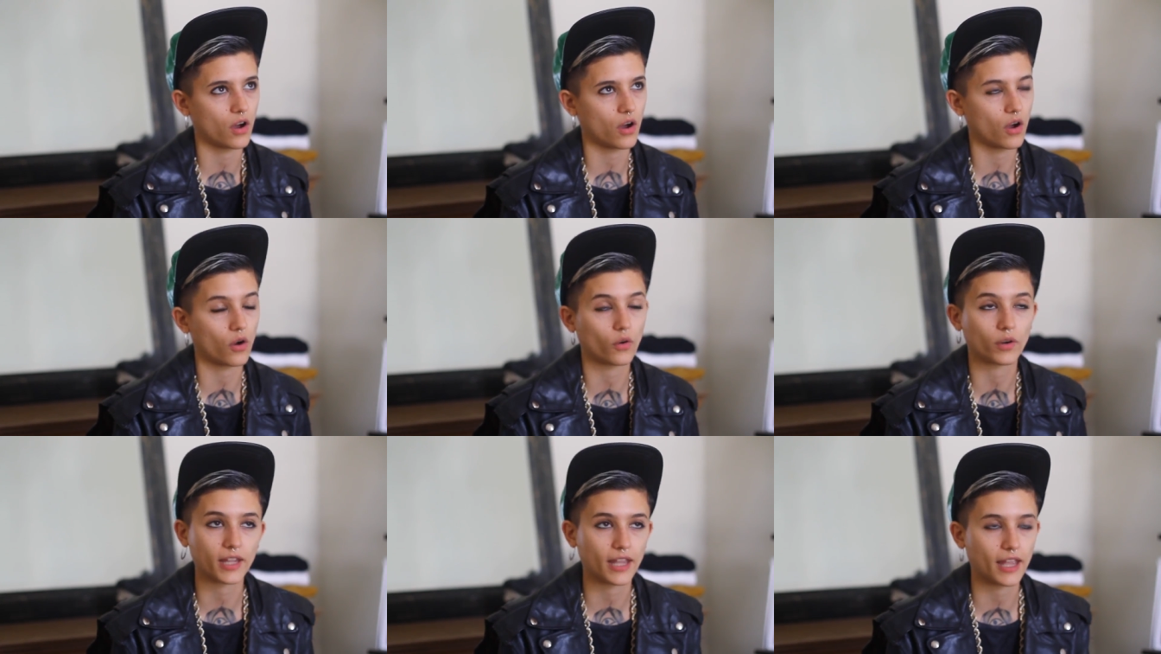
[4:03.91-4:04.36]

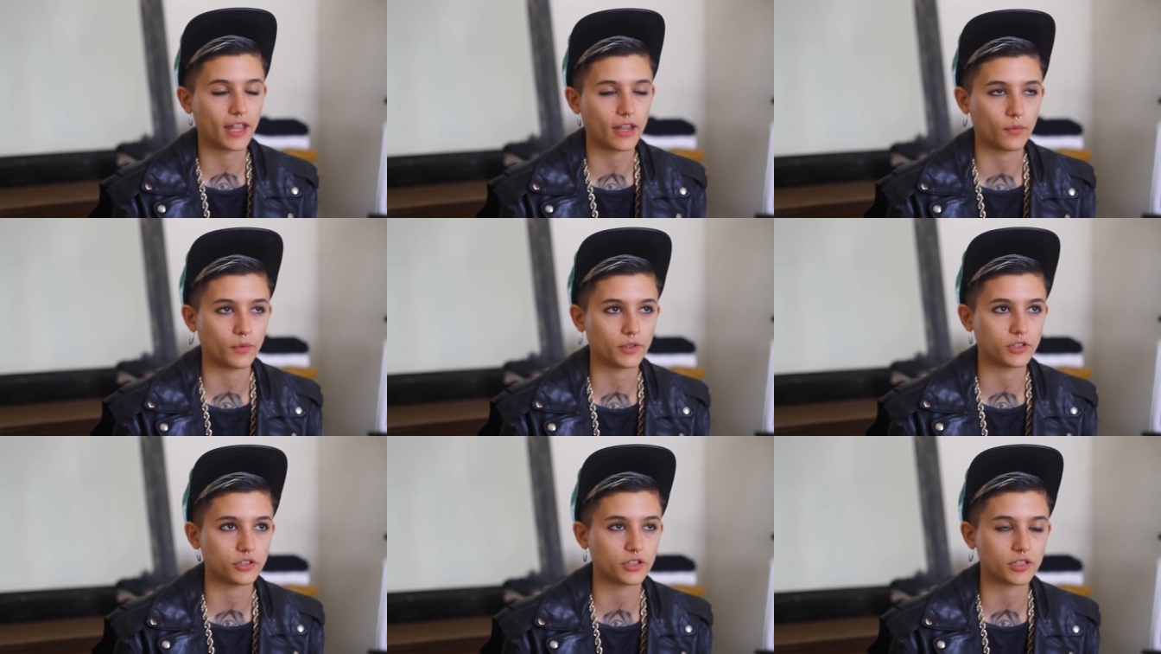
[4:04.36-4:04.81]
okay
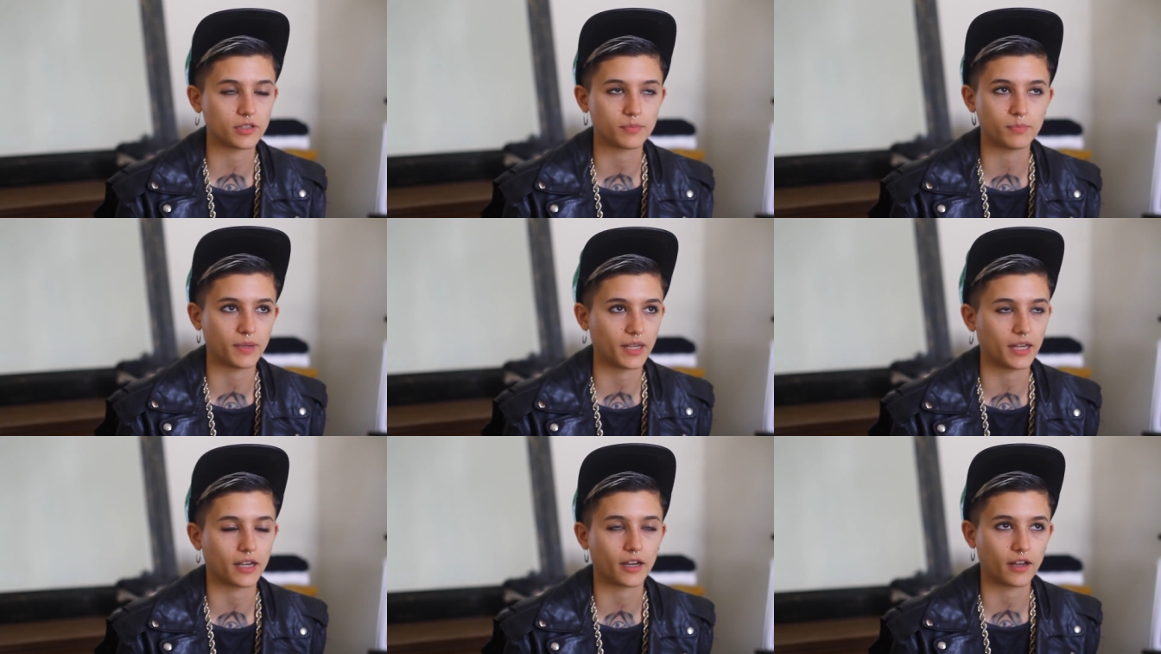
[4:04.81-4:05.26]
with
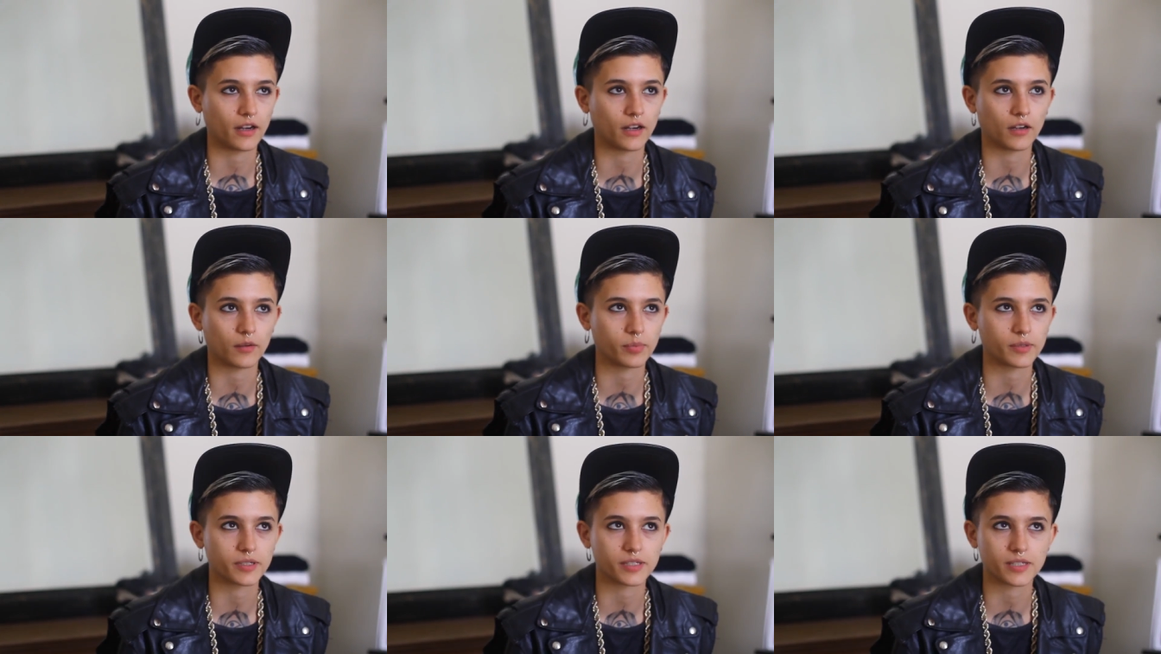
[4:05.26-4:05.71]
just being
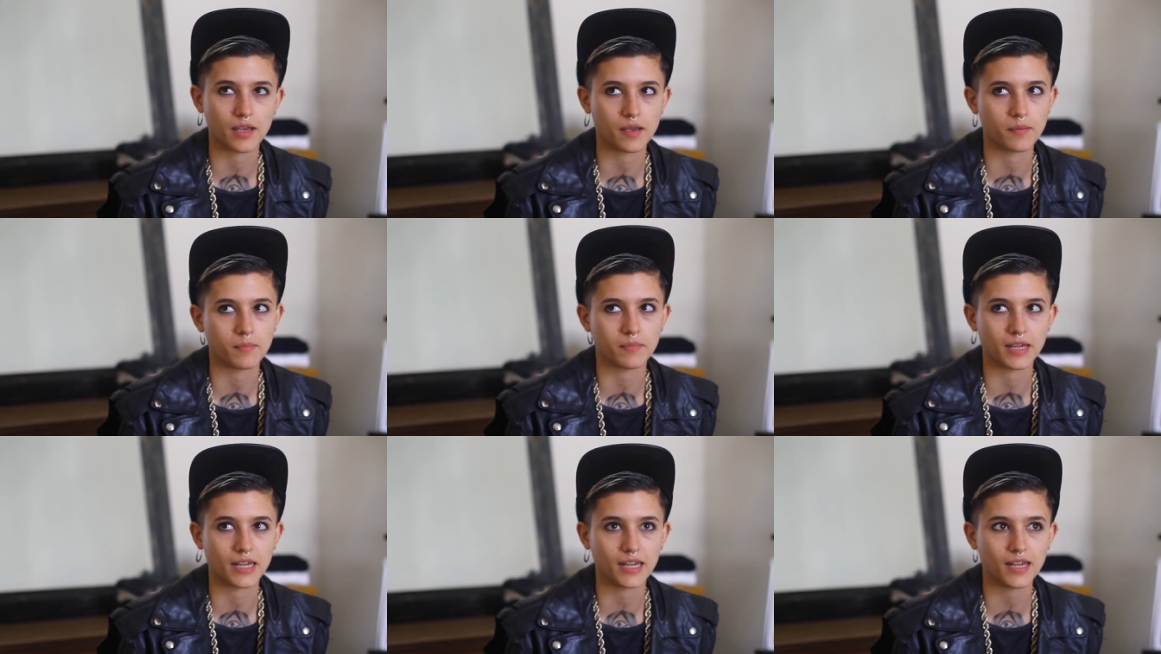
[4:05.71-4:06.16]

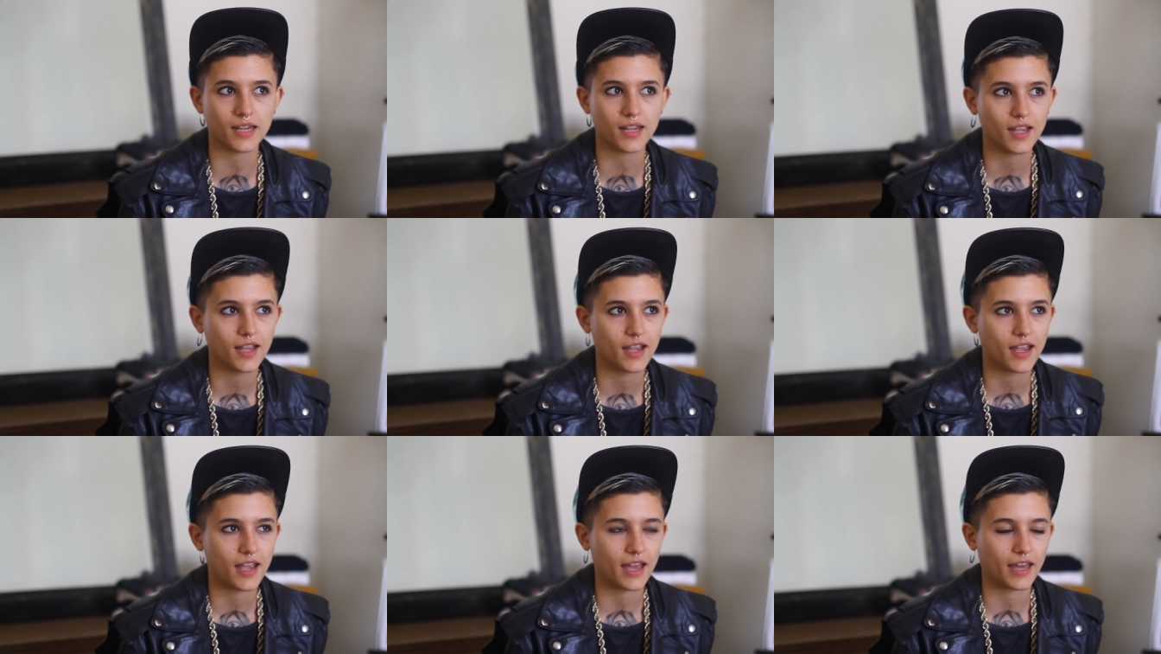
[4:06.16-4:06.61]
100% me
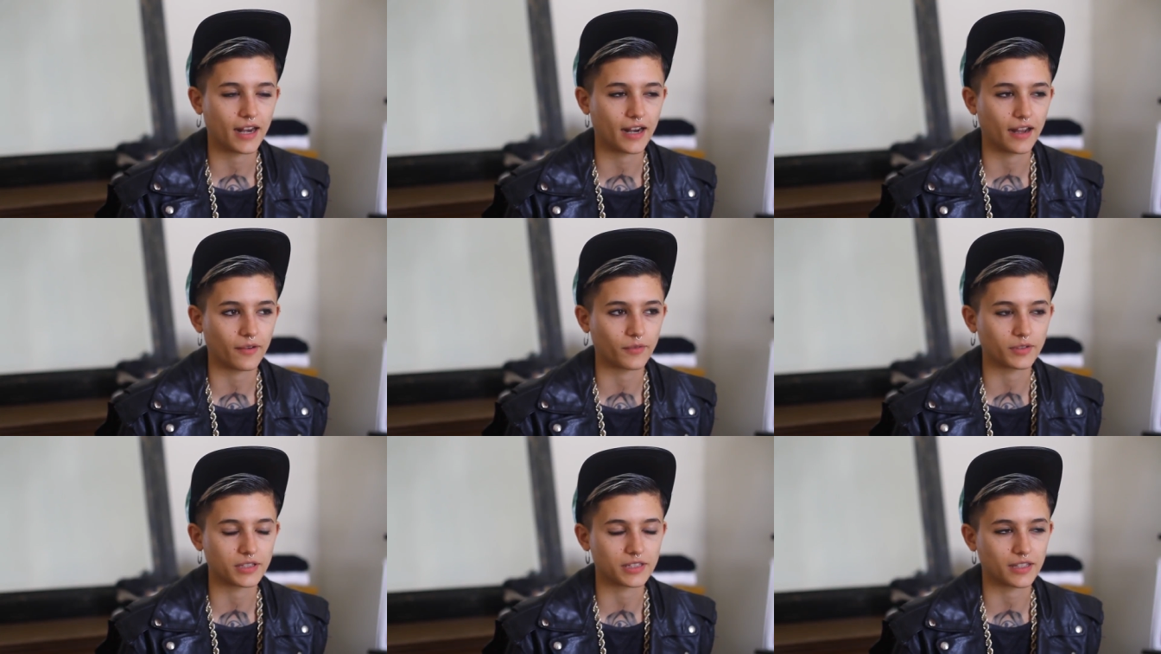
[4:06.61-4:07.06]
and
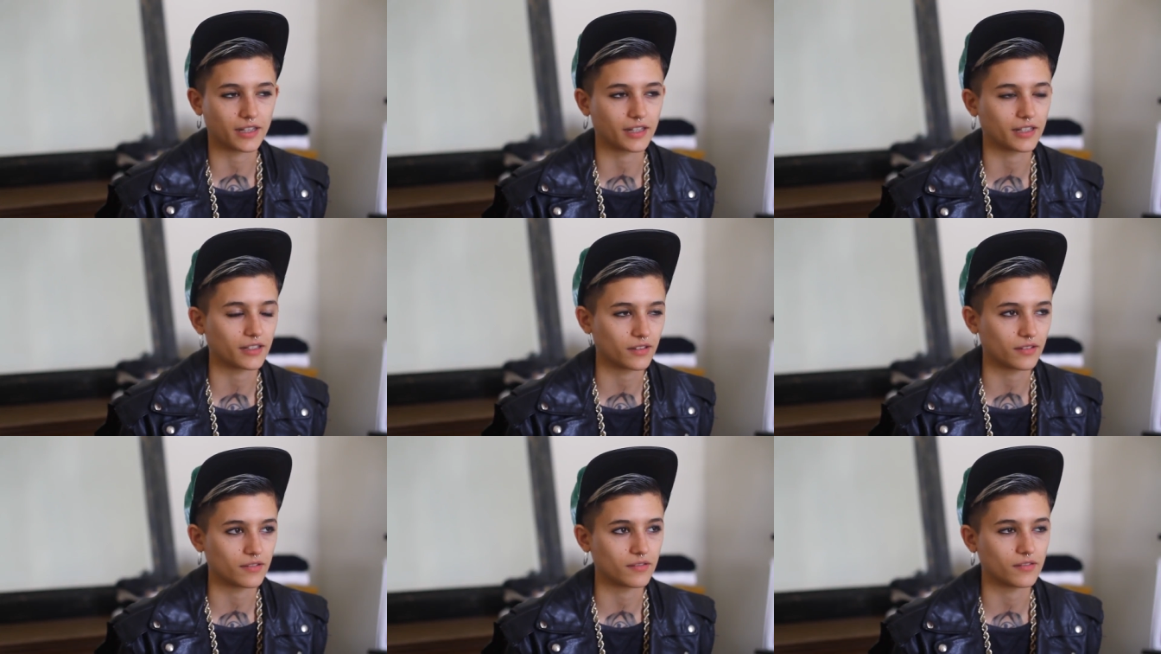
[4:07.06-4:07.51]
I was like
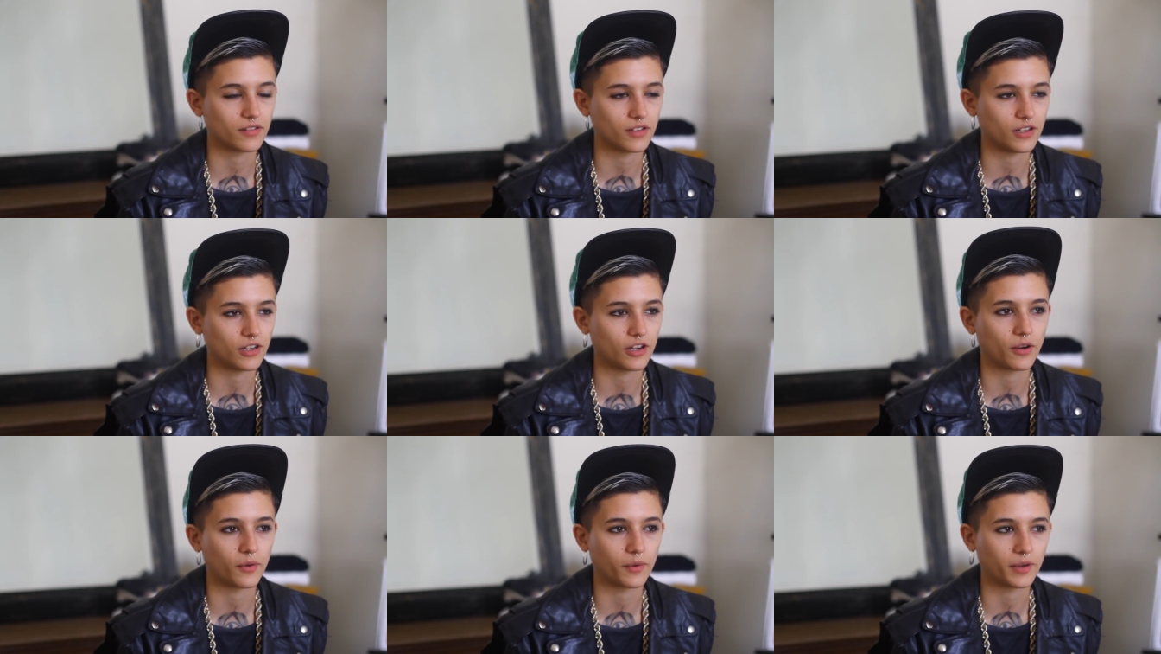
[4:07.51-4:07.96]

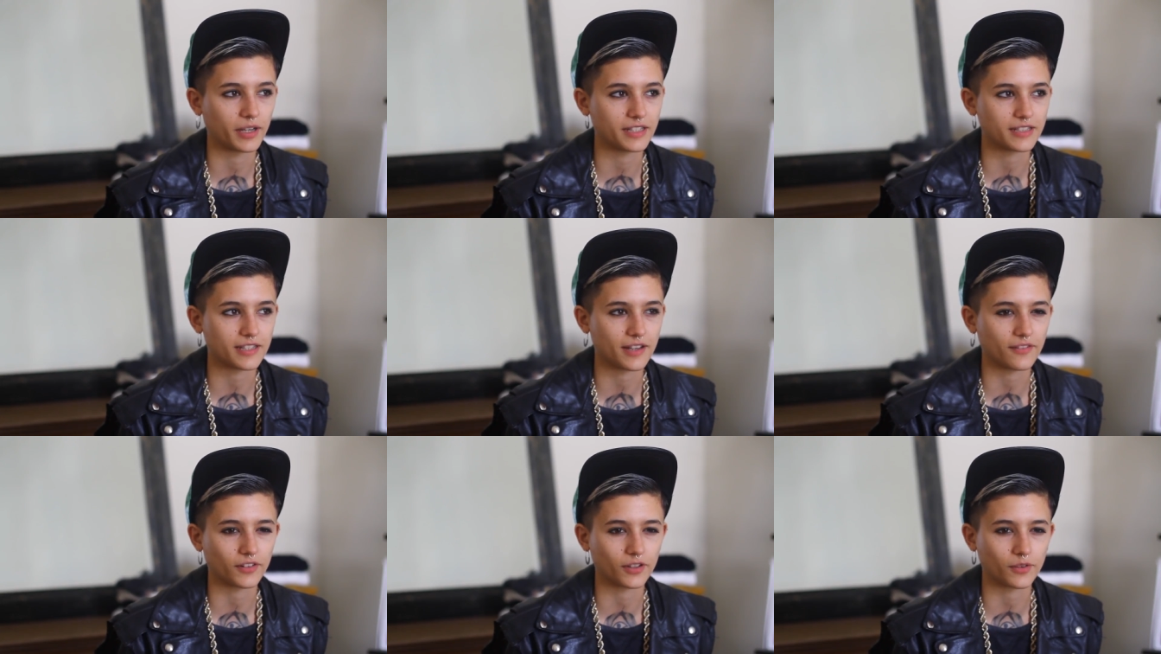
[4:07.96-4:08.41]
no one
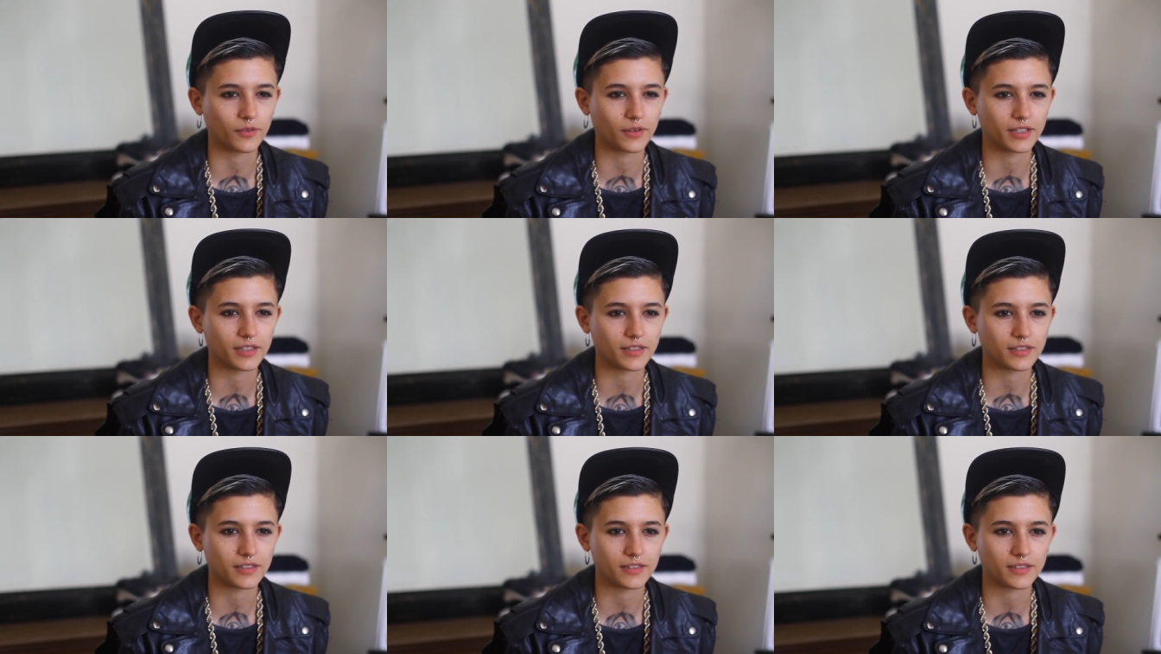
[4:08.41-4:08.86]
is ever
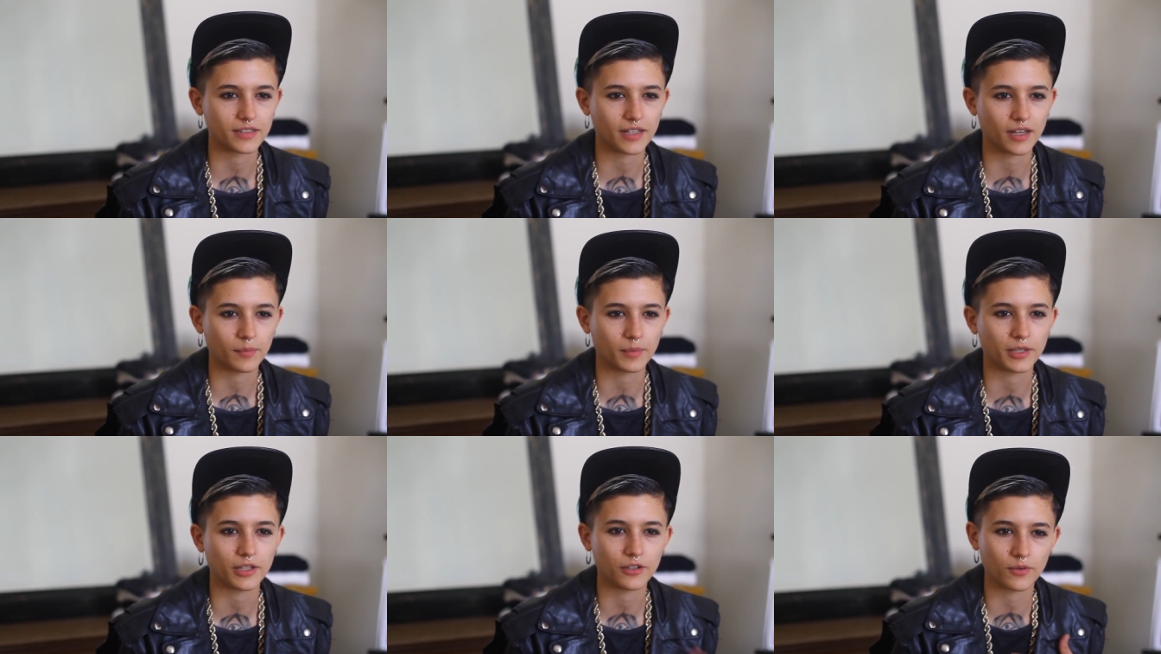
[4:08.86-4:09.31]
going to
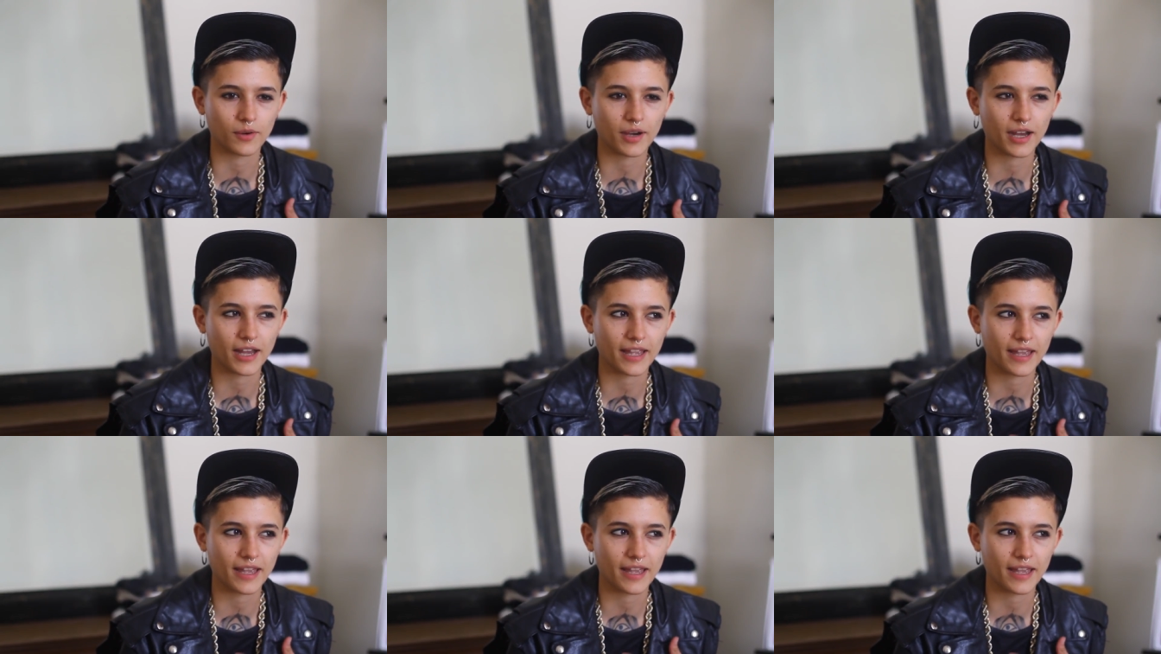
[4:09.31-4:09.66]
tell me who I